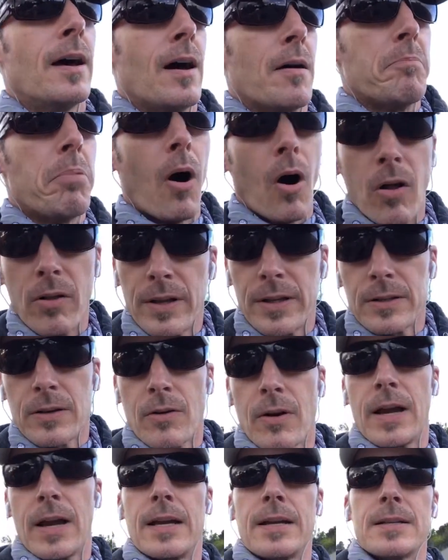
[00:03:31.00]
pollen
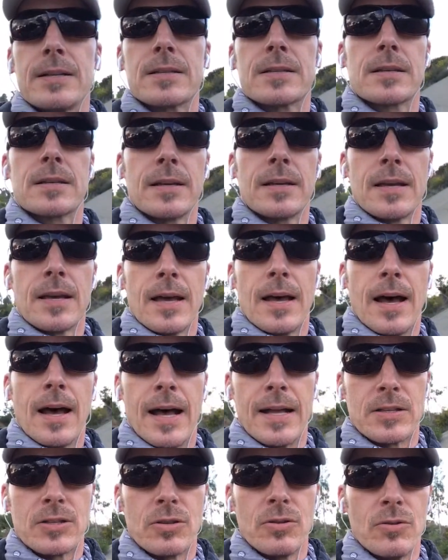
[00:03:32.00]
grains,
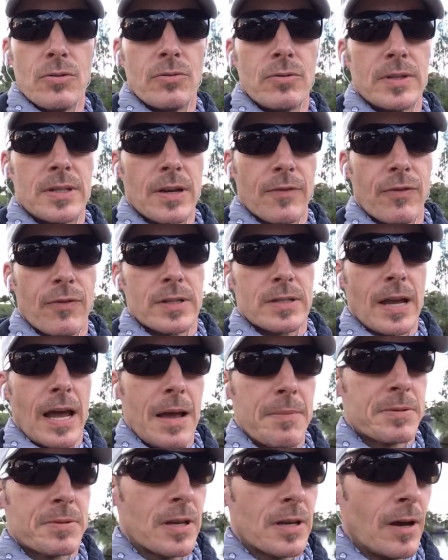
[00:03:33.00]
to different
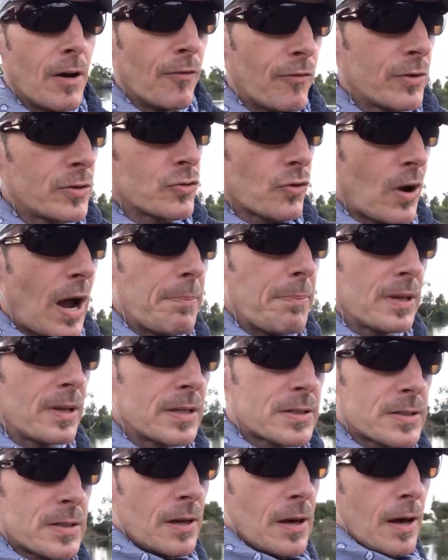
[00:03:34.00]
types of
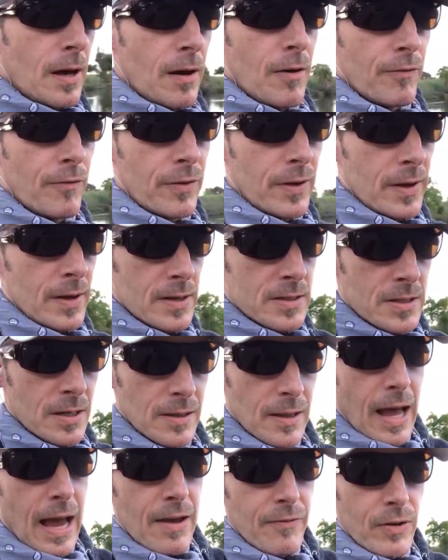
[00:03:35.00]
droplets of
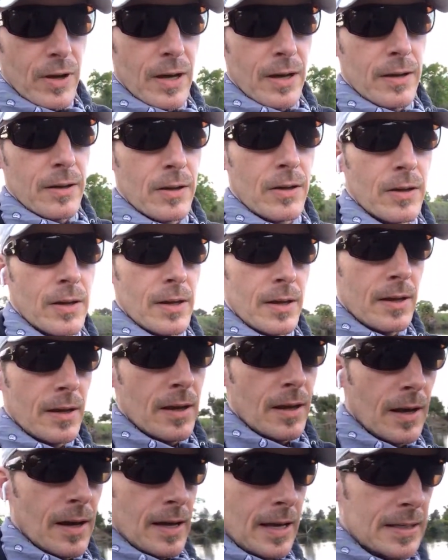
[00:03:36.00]
saliva,
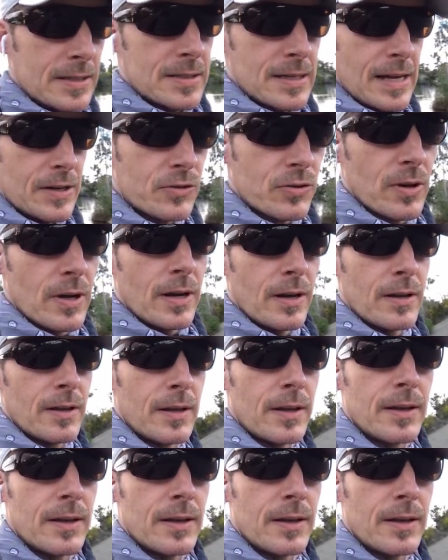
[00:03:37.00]
etc.,